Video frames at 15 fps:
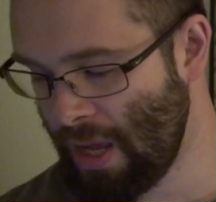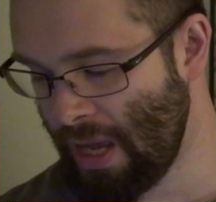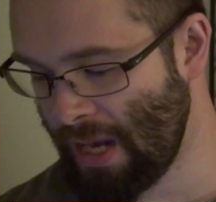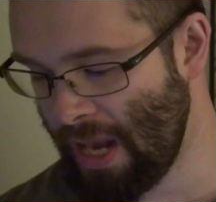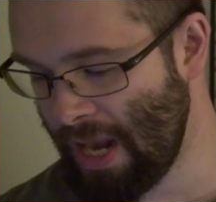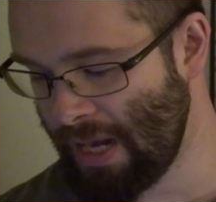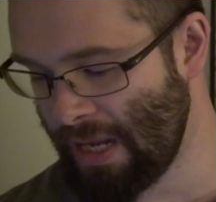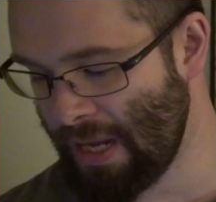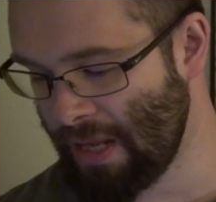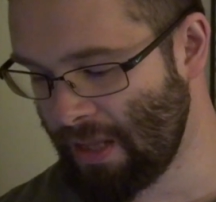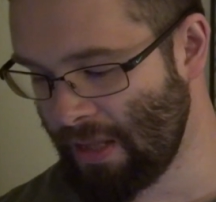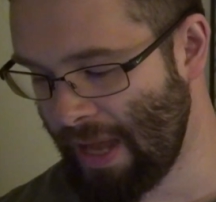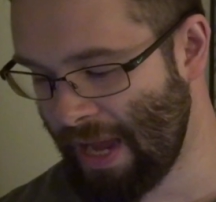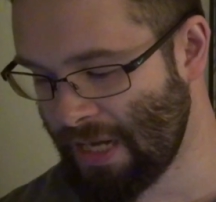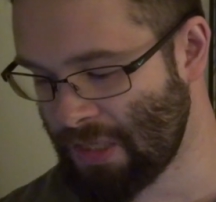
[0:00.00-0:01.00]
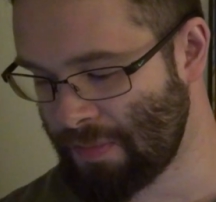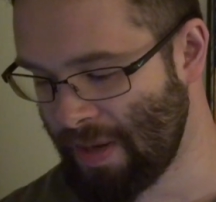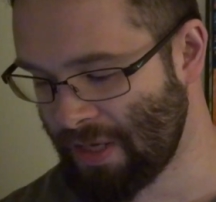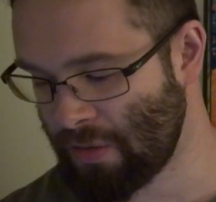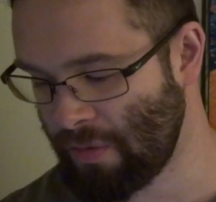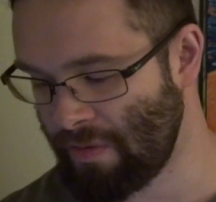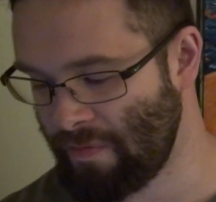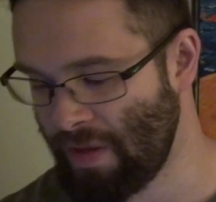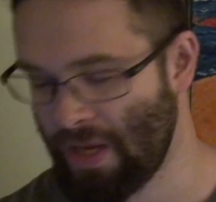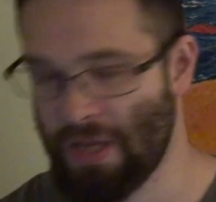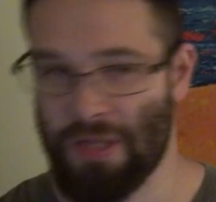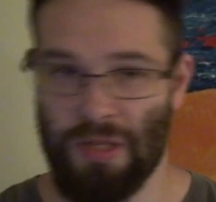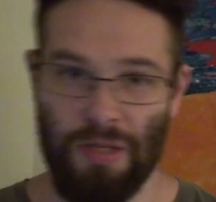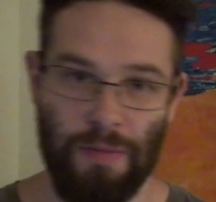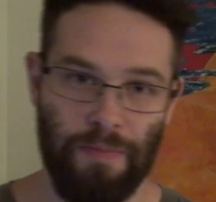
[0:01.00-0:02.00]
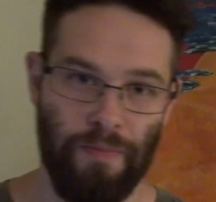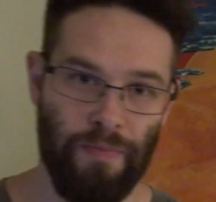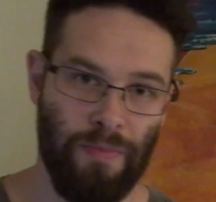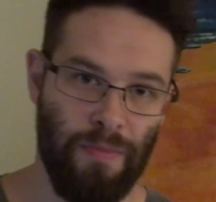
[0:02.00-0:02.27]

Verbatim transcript: in any ill aspect with Venus.